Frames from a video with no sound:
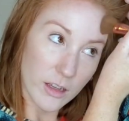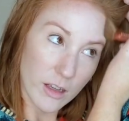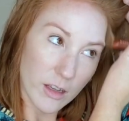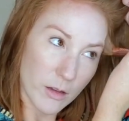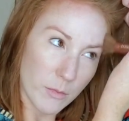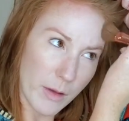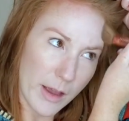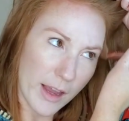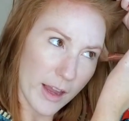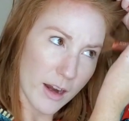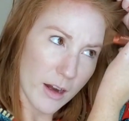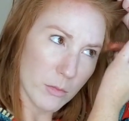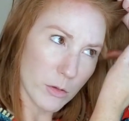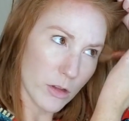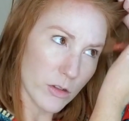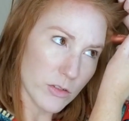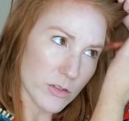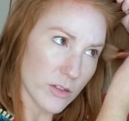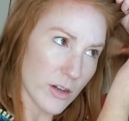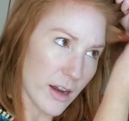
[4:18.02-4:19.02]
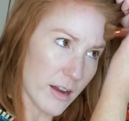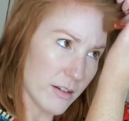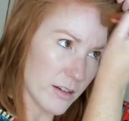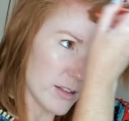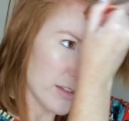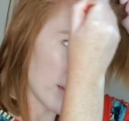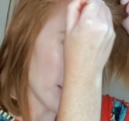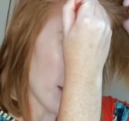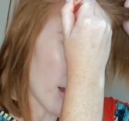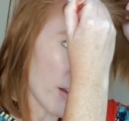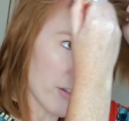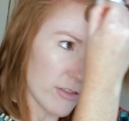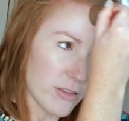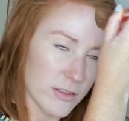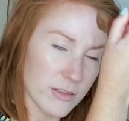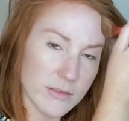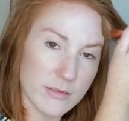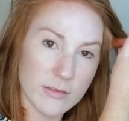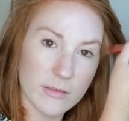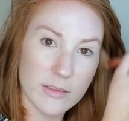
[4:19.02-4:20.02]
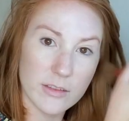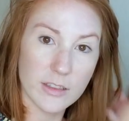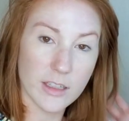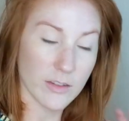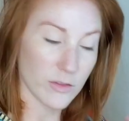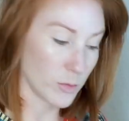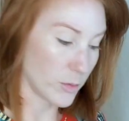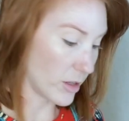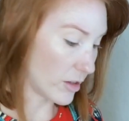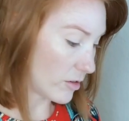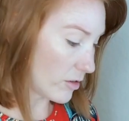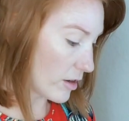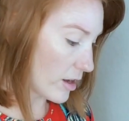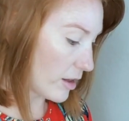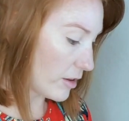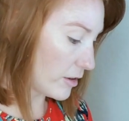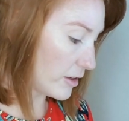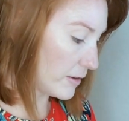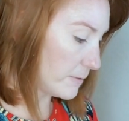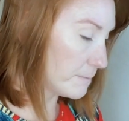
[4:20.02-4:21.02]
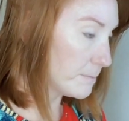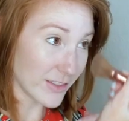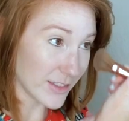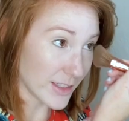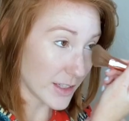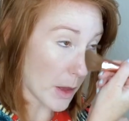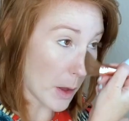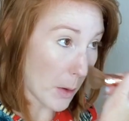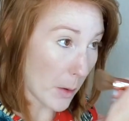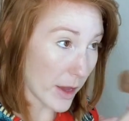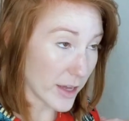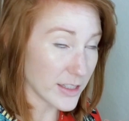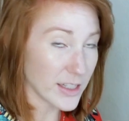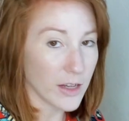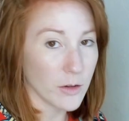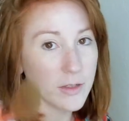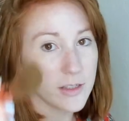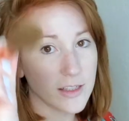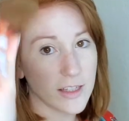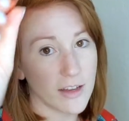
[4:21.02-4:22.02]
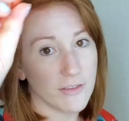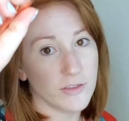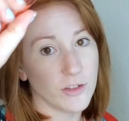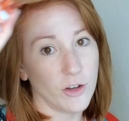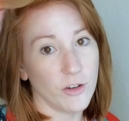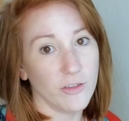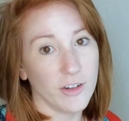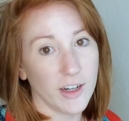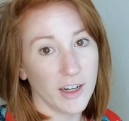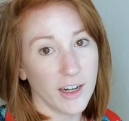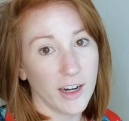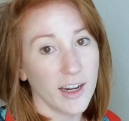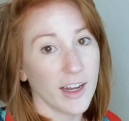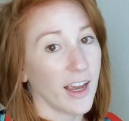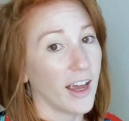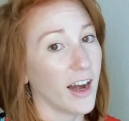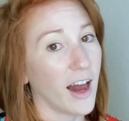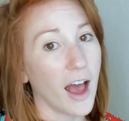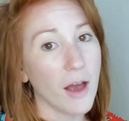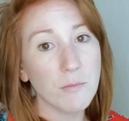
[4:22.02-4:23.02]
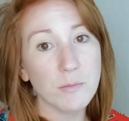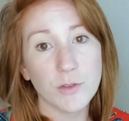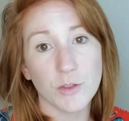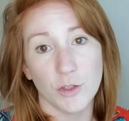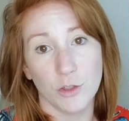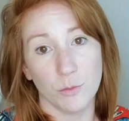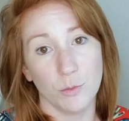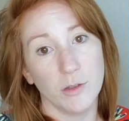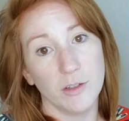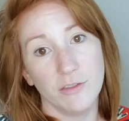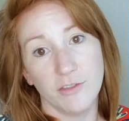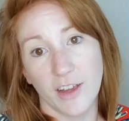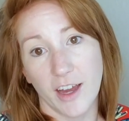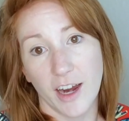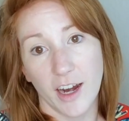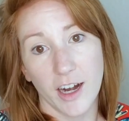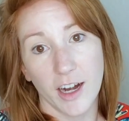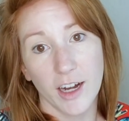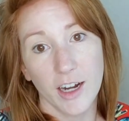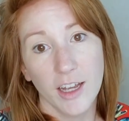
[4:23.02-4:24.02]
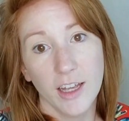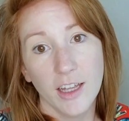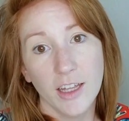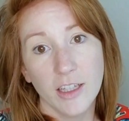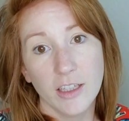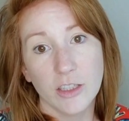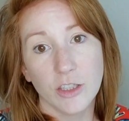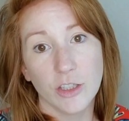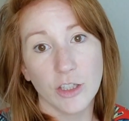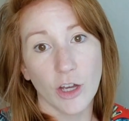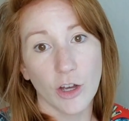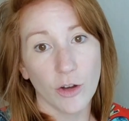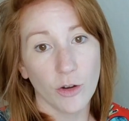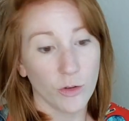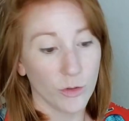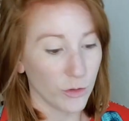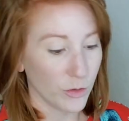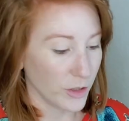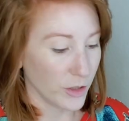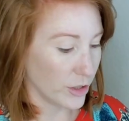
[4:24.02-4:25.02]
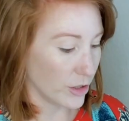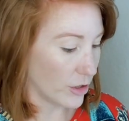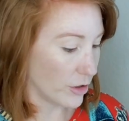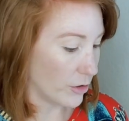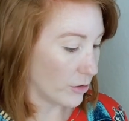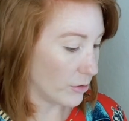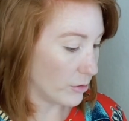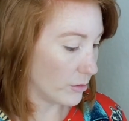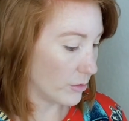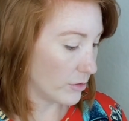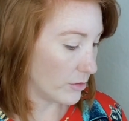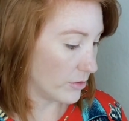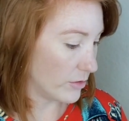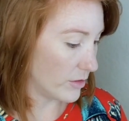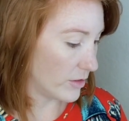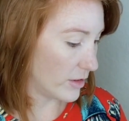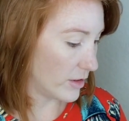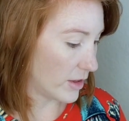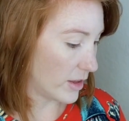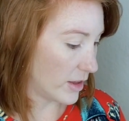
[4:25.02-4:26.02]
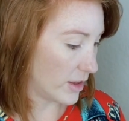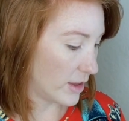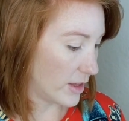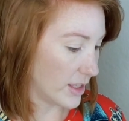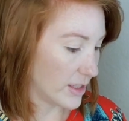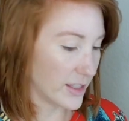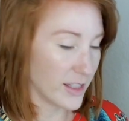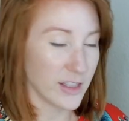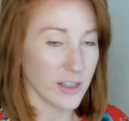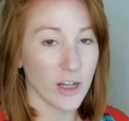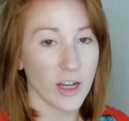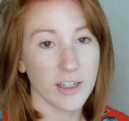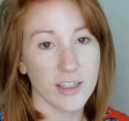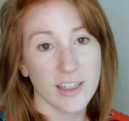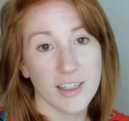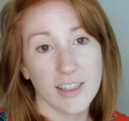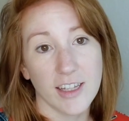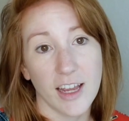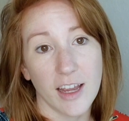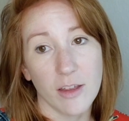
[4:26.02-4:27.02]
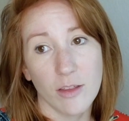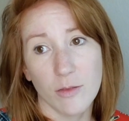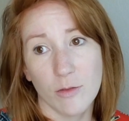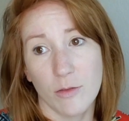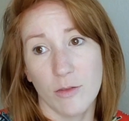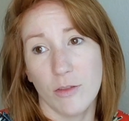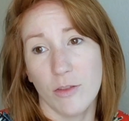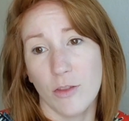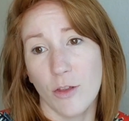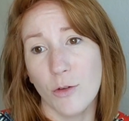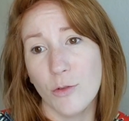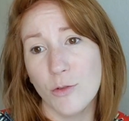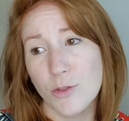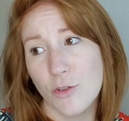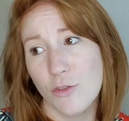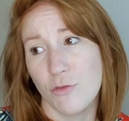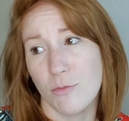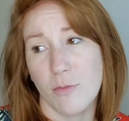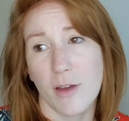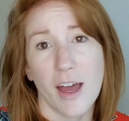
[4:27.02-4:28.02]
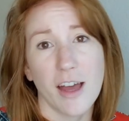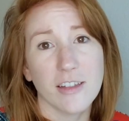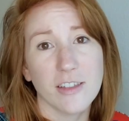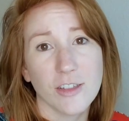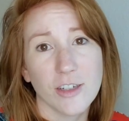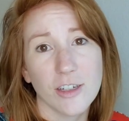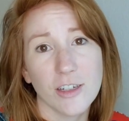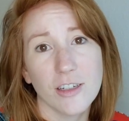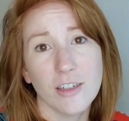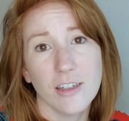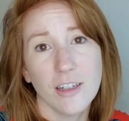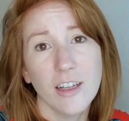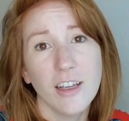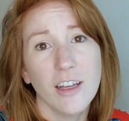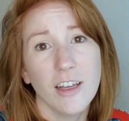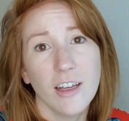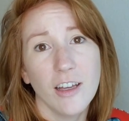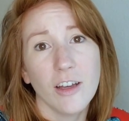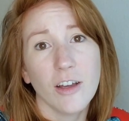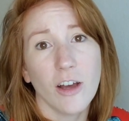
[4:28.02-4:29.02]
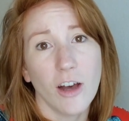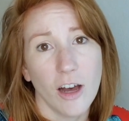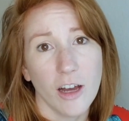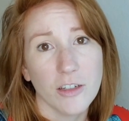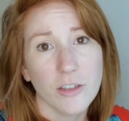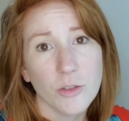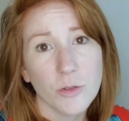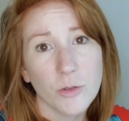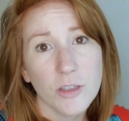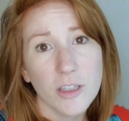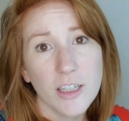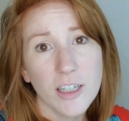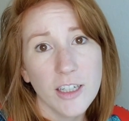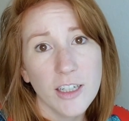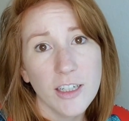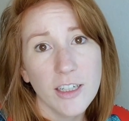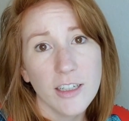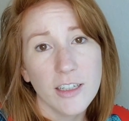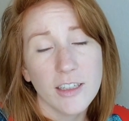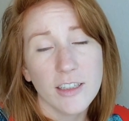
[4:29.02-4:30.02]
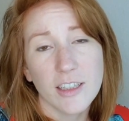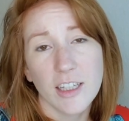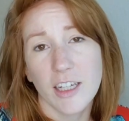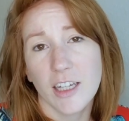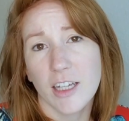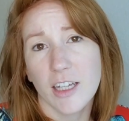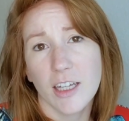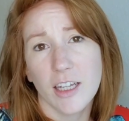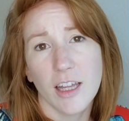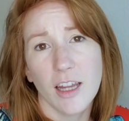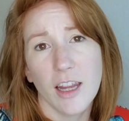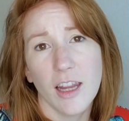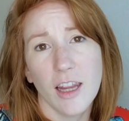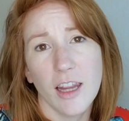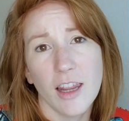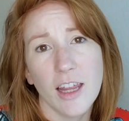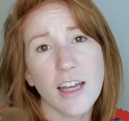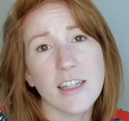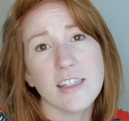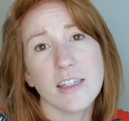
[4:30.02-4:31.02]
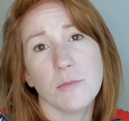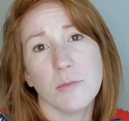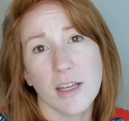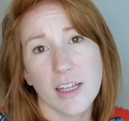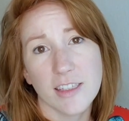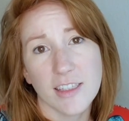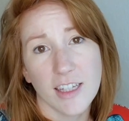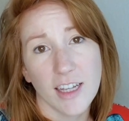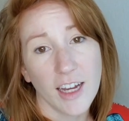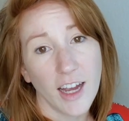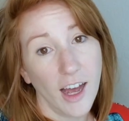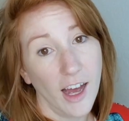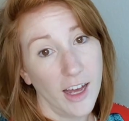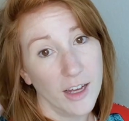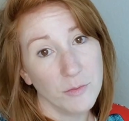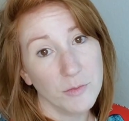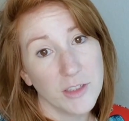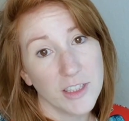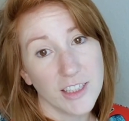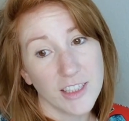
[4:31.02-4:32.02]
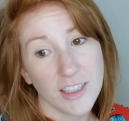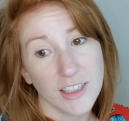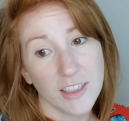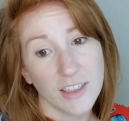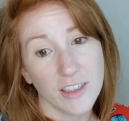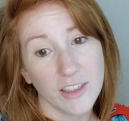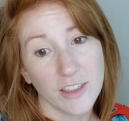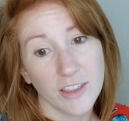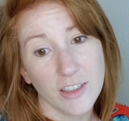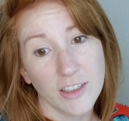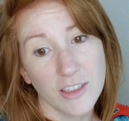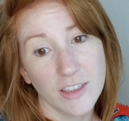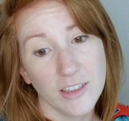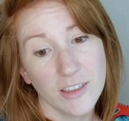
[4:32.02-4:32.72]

my hair blows around and stuff. Gives me a little color. So I take what's left over. Again, I'm super fair, so, you know, this is not to say those who have mastered contour, like, that's amazing. I'm still